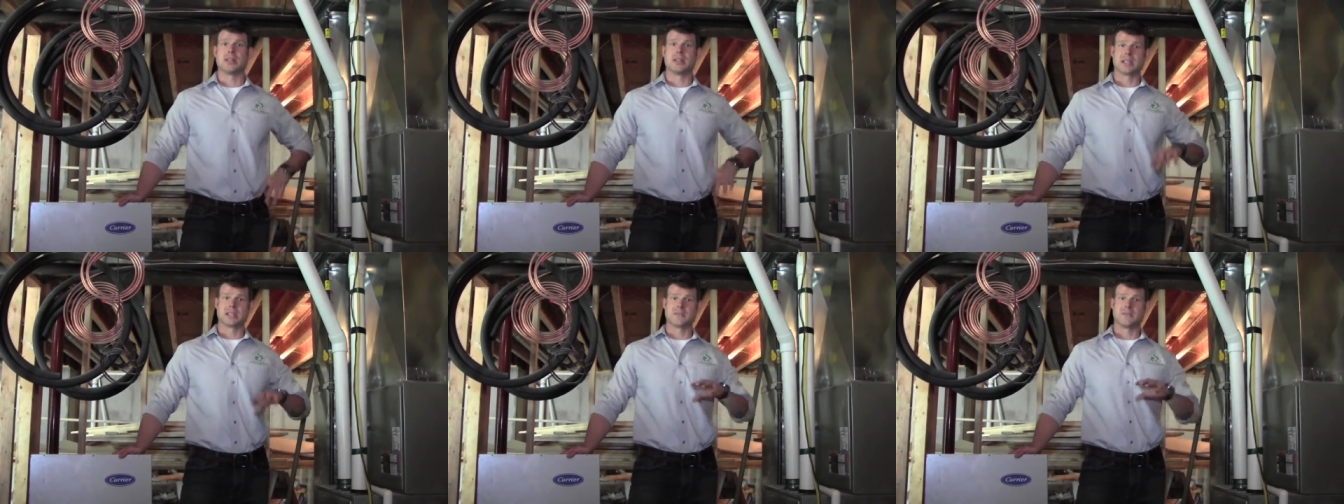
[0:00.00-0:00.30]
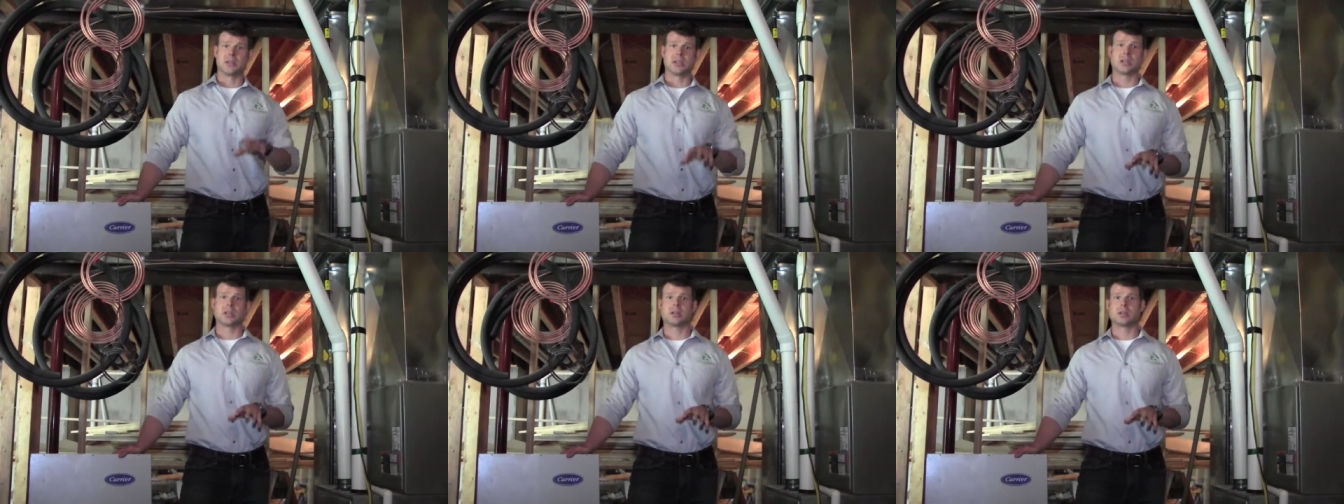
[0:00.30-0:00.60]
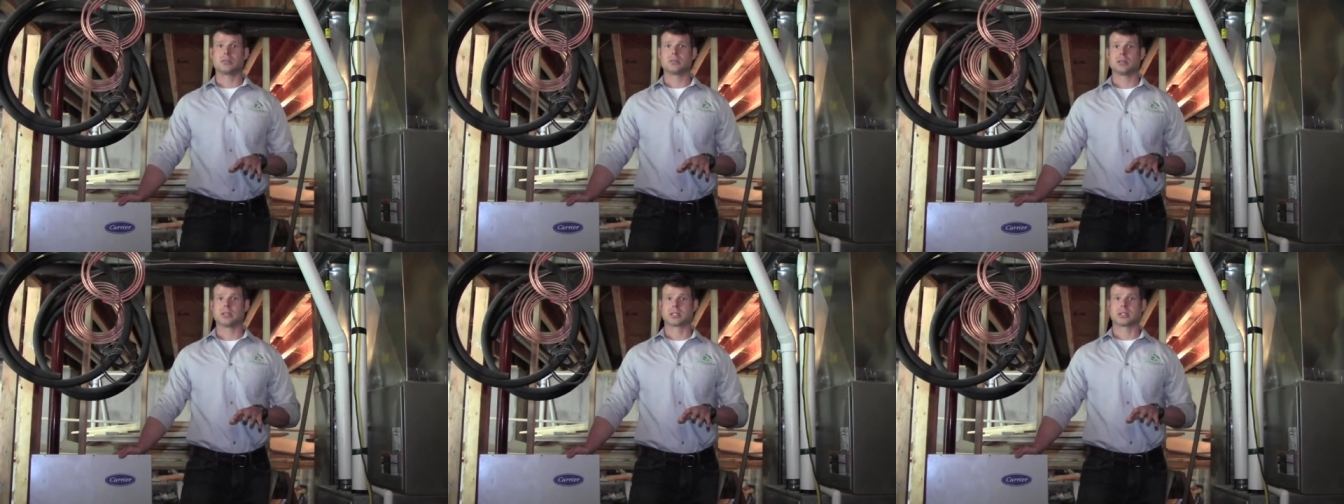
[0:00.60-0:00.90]
This
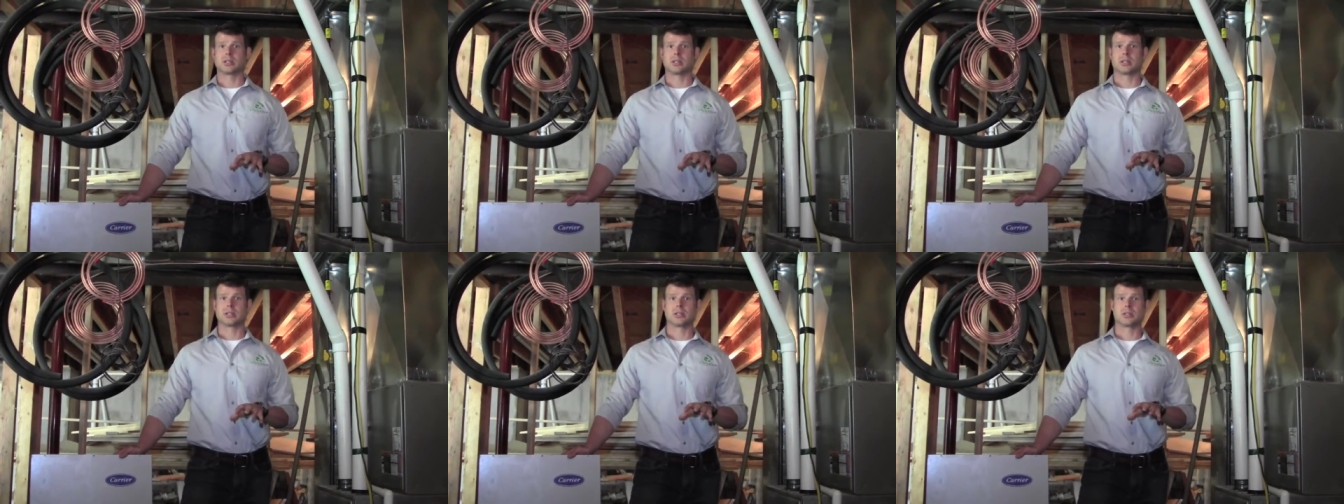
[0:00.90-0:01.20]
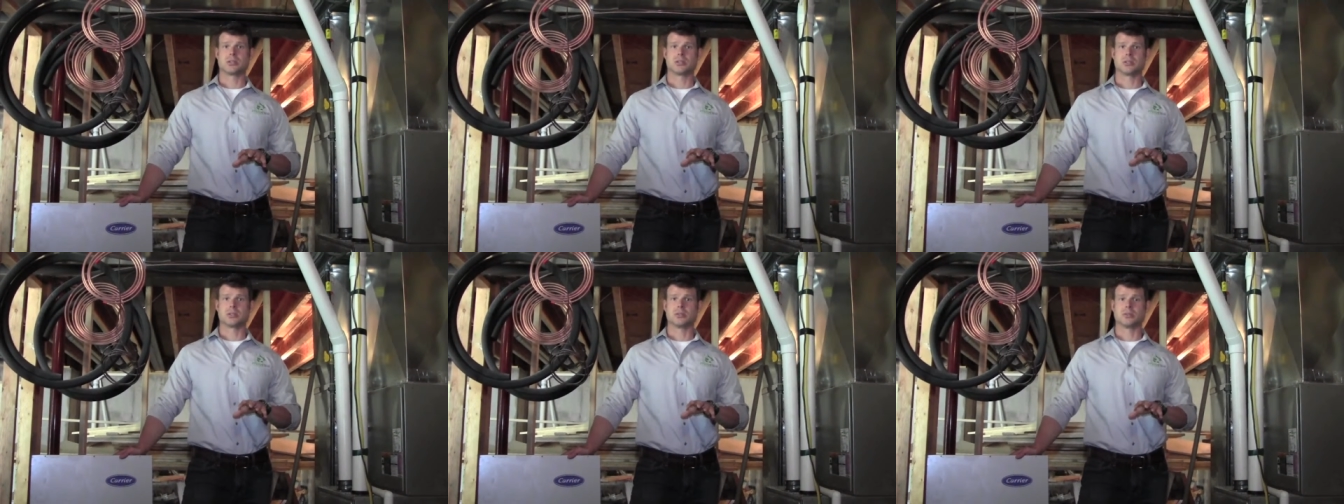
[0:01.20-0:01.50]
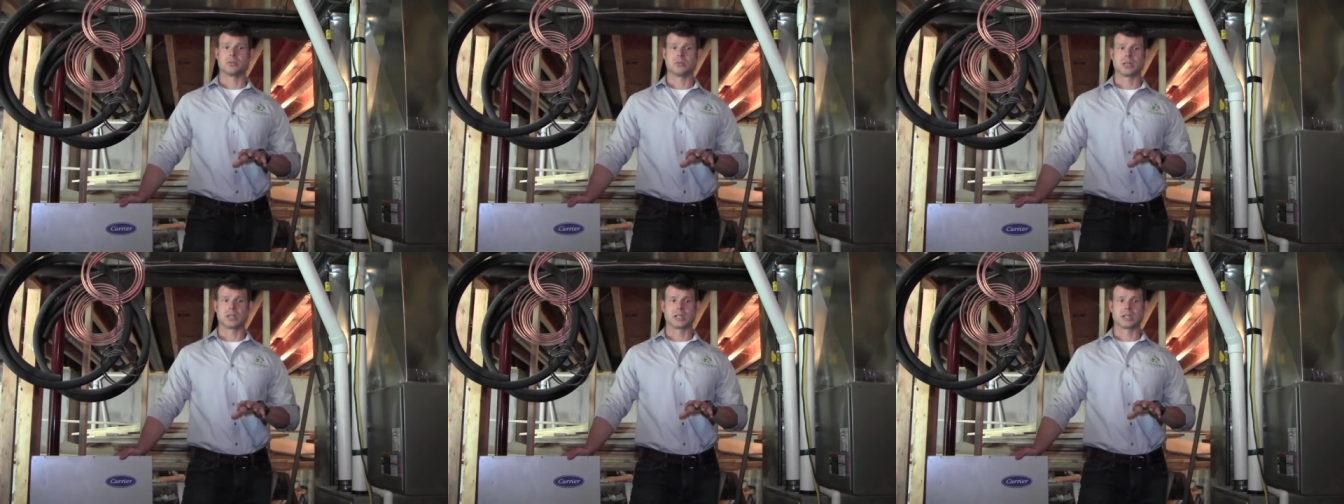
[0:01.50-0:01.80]
video is going
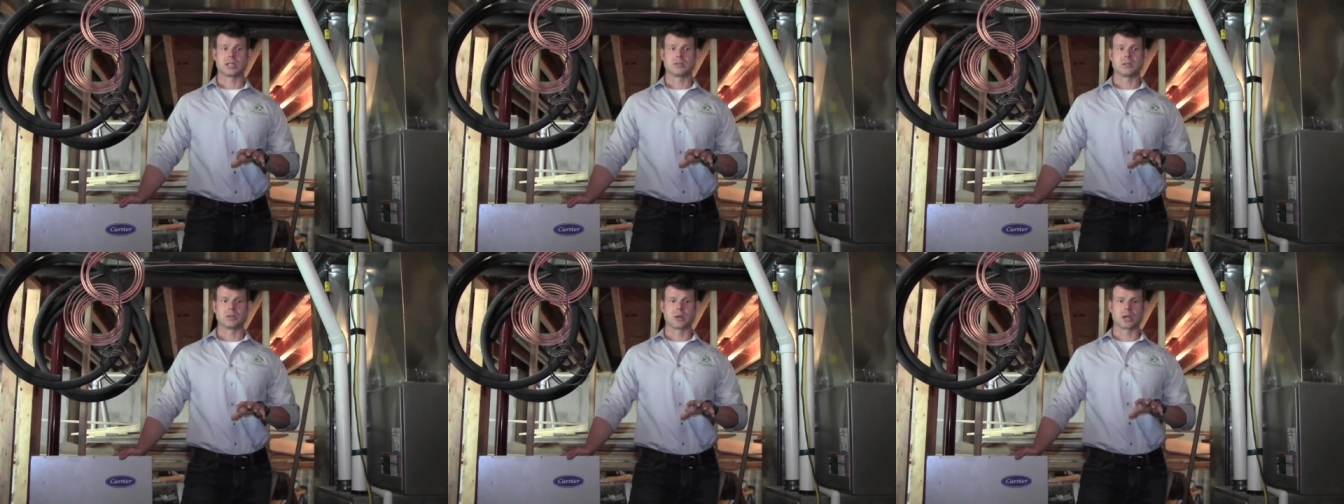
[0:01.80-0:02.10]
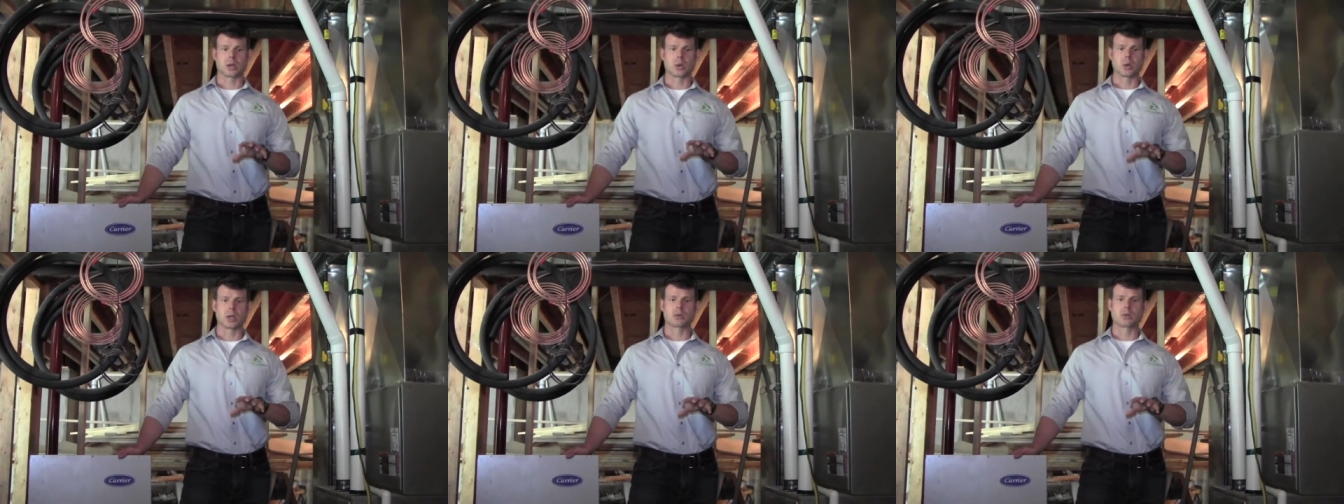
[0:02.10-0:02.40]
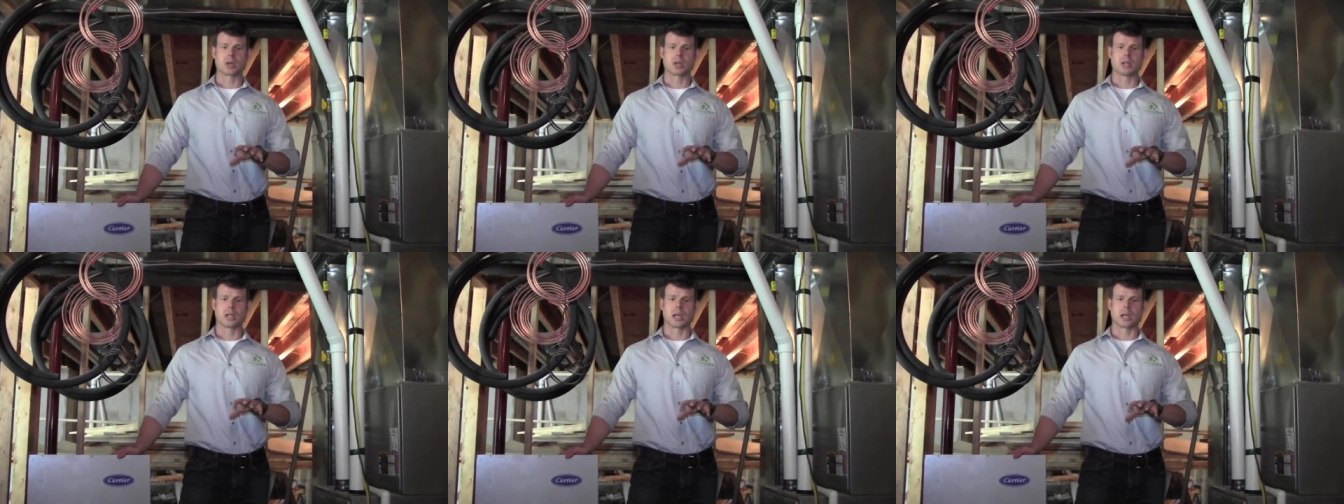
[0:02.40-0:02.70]
to uh, give you a
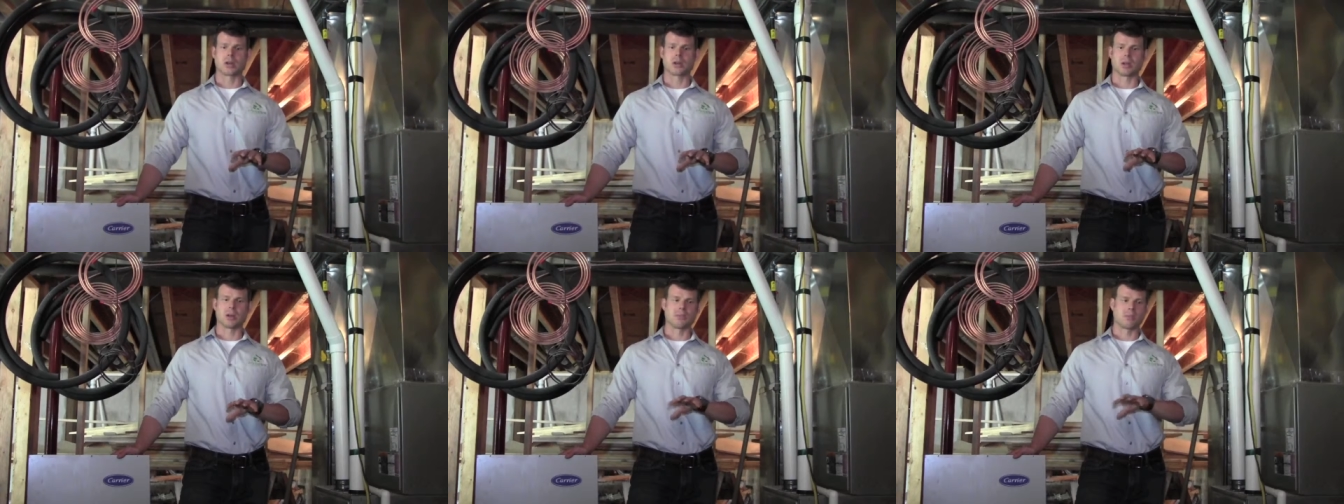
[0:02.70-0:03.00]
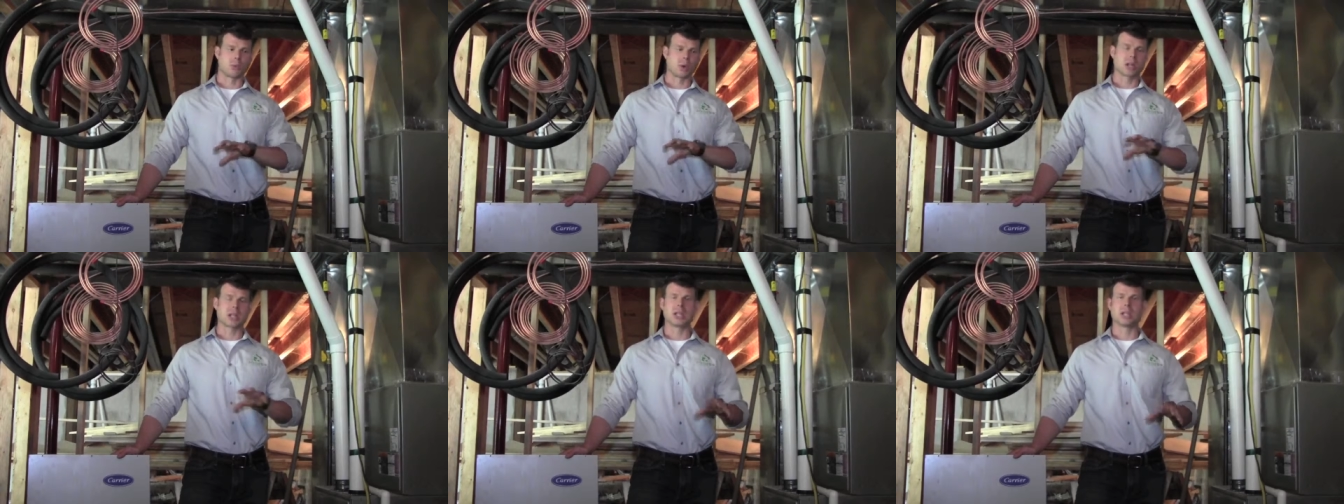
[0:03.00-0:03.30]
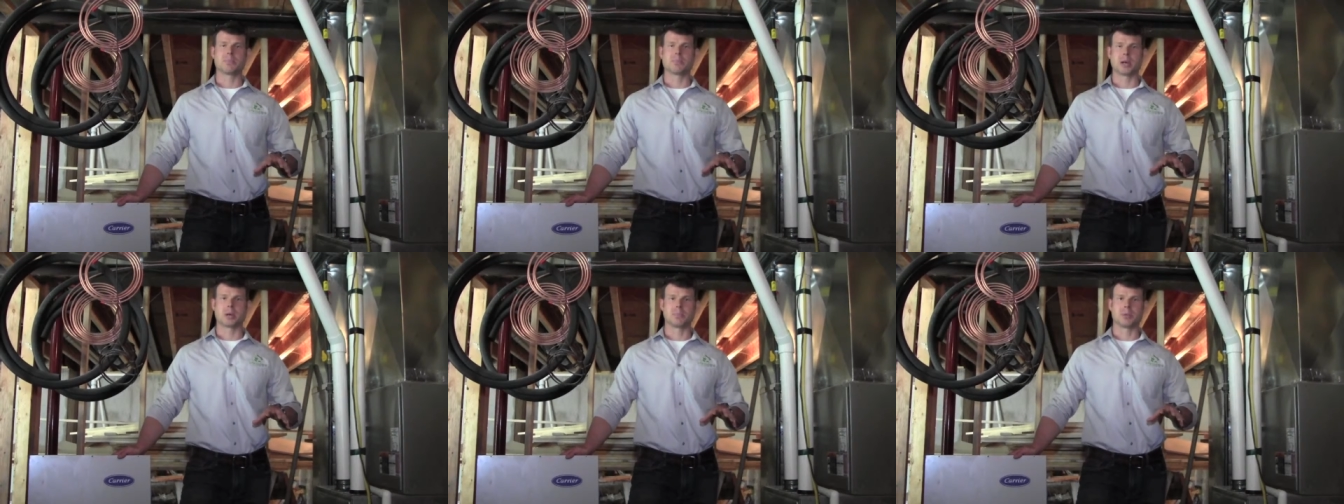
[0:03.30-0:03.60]
quick rundown of what a
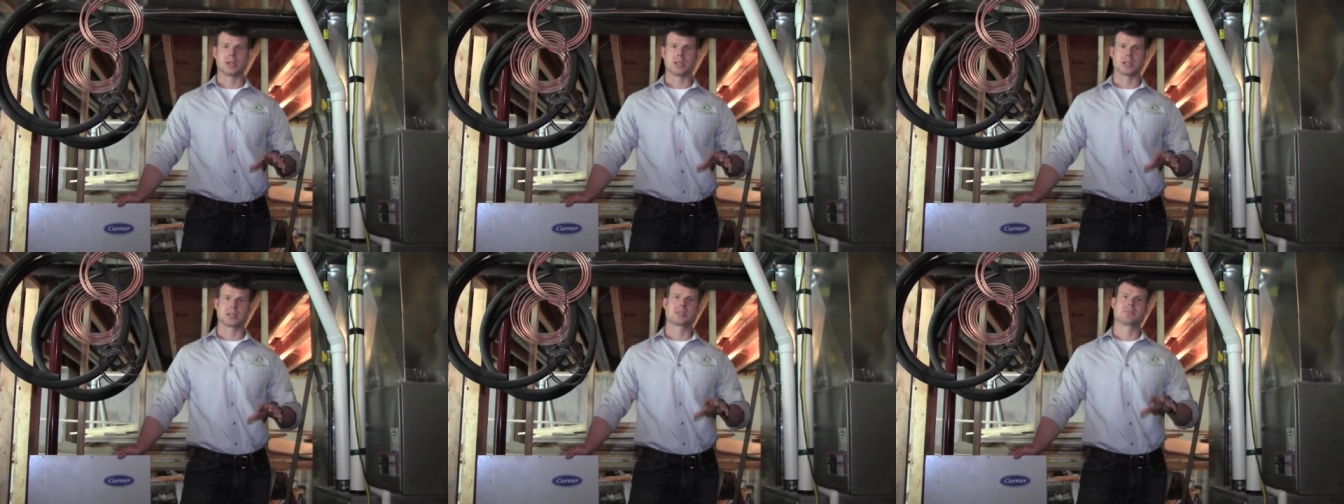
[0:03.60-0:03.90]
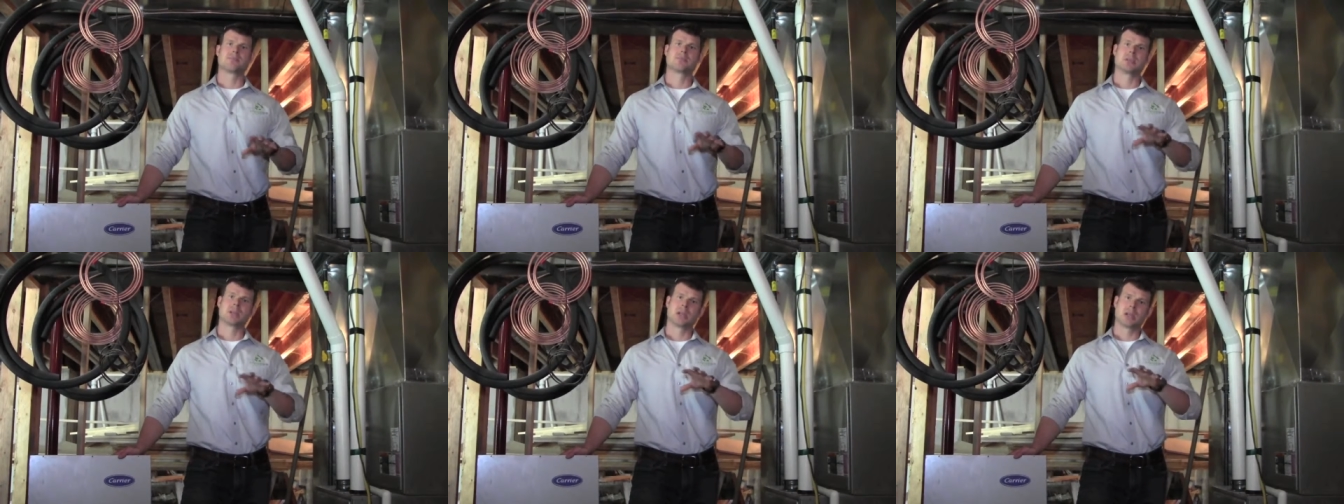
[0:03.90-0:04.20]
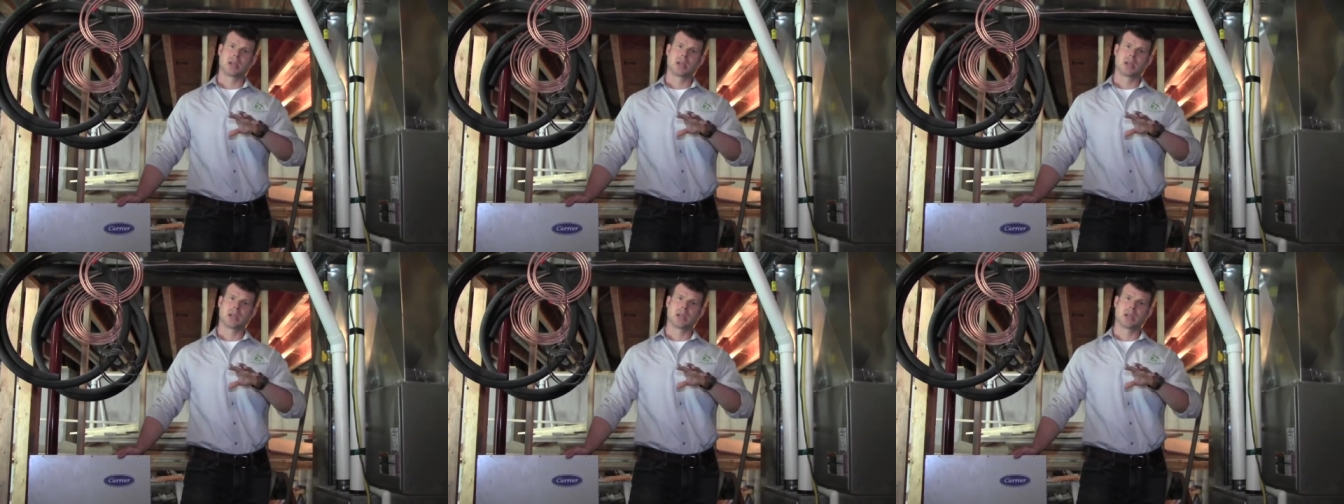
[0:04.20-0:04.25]
heat pump is,